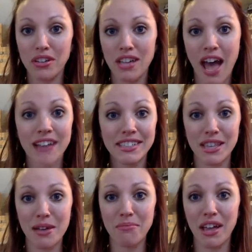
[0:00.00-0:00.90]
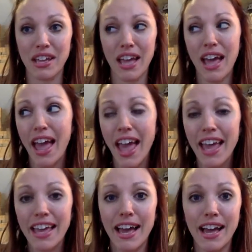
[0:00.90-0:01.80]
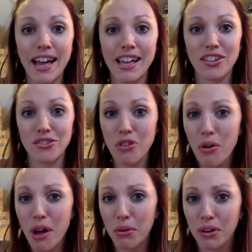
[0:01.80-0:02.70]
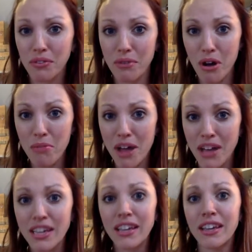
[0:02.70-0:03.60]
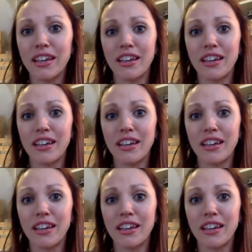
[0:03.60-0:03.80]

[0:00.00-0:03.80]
To ask them like, hey, I work from home, honey.